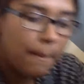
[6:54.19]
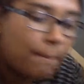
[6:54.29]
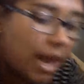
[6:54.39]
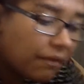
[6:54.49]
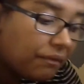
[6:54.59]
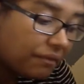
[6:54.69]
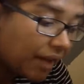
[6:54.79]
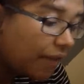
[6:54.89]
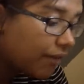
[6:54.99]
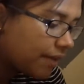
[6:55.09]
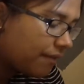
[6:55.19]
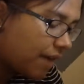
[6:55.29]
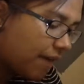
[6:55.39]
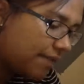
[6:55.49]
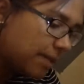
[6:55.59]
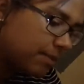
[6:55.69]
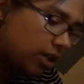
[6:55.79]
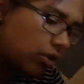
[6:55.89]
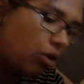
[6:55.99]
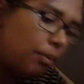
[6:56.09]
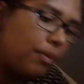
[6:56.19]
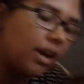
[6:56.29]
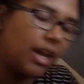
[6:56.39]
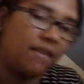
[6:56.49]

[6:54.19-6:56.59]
My favorite 5-subject notebook,